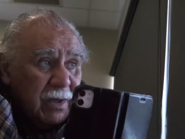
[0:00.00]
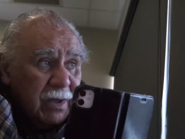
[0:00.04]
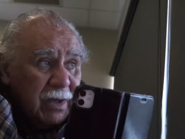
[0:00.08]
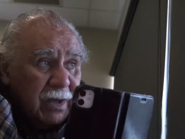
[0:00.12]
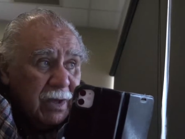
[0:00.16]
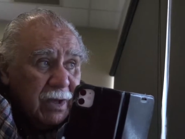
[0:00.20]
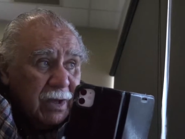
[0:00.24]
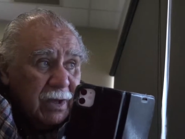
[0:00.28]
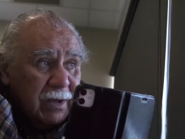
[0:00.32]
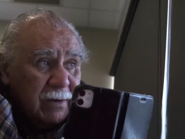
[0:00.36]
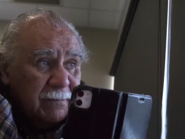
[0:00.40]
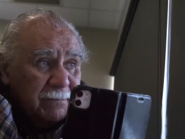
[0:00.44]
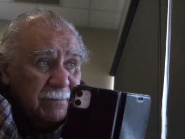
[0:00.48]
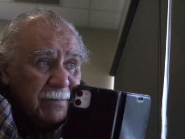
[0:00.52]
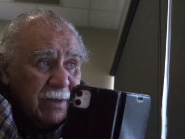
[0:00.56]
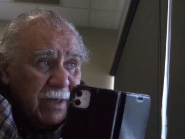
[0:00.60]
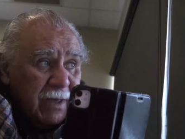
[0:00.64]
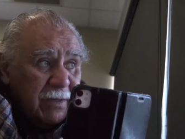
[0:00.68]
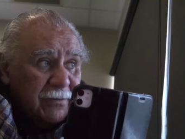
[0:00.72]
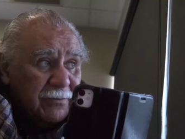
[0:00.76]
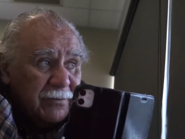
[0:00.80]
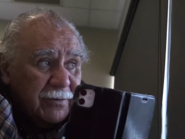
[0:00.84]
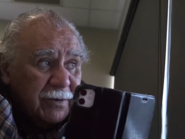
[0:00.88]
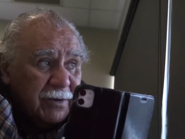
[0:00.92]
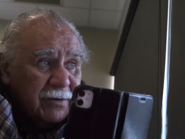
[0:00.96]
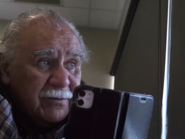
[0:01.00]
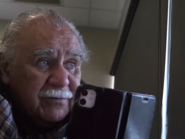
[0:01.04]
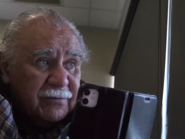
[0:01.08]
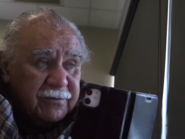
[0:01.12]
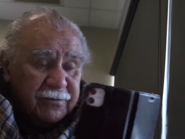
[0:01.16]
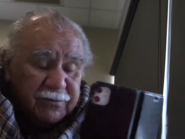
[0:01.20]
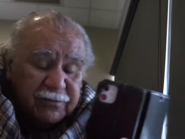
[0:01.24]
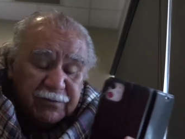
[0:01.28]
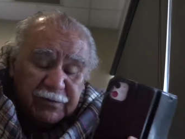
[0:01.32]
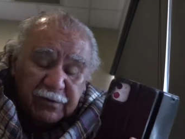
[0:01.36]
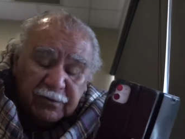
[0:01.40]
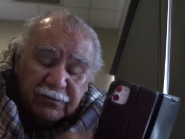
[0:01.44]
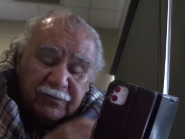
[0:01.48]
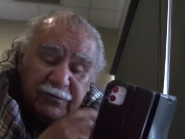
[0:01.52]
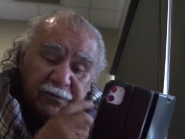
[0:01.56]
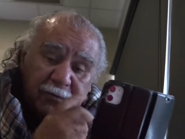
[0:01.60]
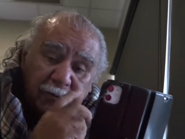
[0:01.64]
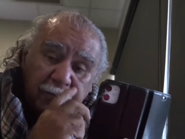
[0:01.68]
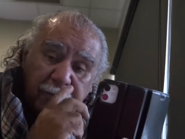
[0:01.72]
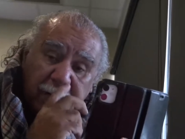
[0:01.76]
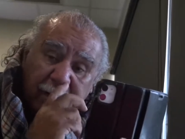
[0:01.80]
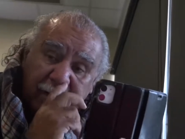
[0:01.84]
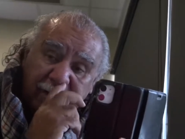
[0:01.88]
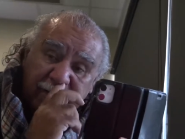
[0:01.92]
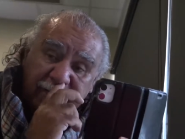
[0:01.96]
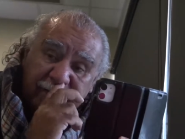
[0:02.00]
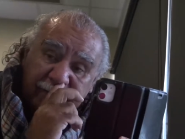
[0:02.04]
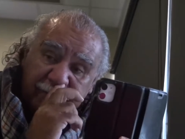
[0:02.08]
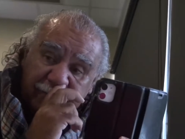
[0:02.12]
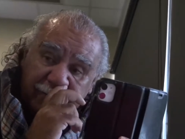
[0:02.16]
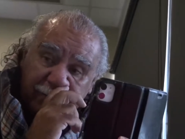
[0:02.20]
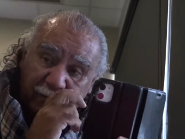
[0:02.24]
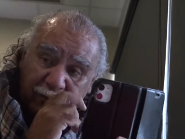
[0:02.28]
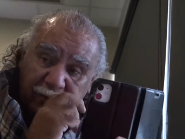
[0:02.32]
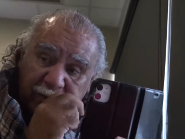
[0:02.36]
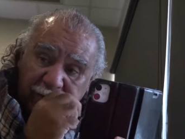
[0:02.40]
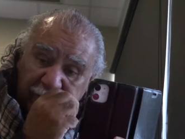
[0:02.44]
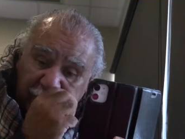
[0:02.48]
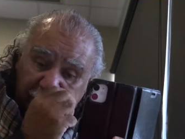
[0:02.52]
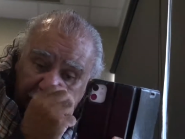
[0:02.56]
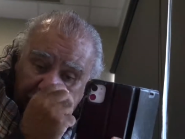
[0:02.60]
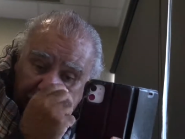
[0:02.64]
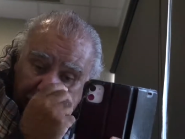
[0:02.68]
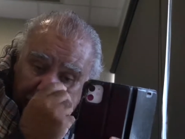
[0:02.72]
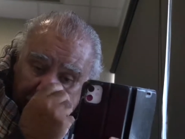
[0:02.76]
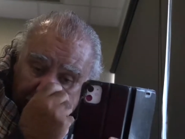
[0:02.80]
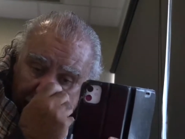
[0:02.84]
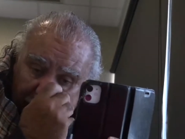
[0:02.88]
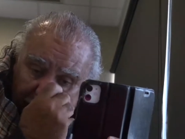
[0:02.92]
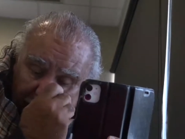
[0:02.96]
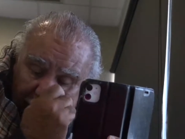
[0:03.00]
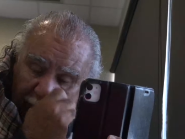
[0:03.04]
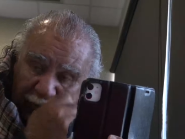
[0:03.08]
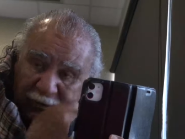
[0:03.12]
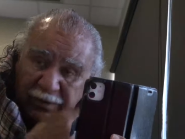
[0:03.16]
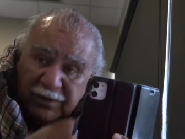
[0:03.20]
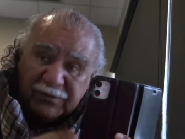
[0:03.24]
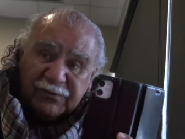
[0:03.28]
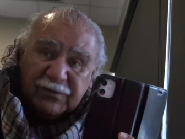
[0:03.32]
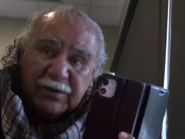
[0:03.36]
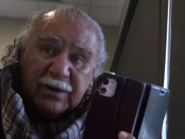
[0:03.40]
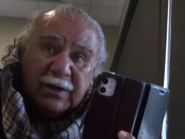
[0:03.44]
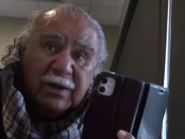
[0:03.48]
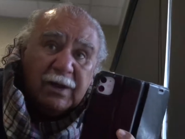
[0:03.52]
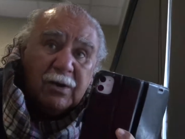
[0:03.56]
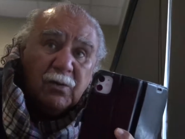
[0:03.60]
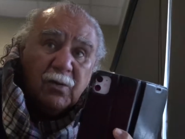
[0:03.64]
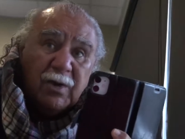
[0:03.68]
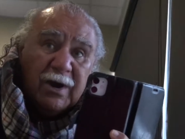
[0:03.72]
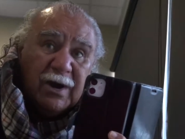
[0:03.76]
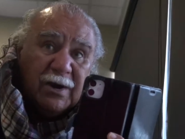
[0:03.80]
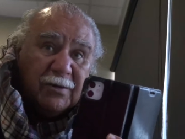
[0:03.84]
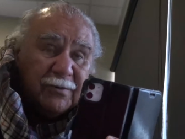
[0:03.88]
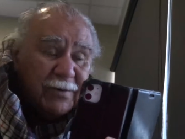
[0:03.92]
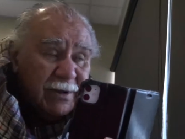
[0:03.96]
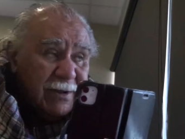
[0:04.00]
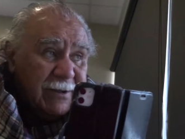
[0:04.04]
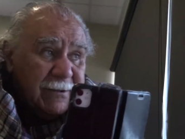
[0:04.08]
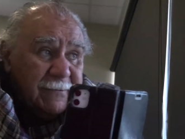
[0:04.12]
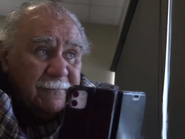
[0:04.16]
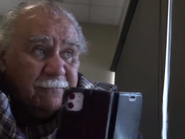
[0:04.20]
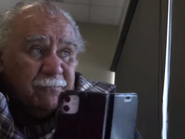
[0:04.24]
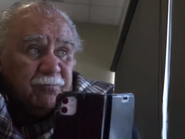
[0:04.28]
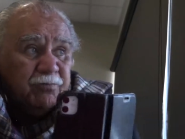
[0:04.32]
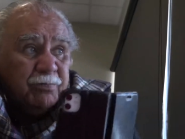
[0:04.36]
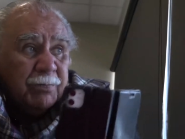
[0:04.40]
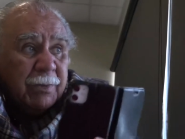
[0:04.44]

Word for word: um, gatherings and social ways of doing things, and that's L O R E,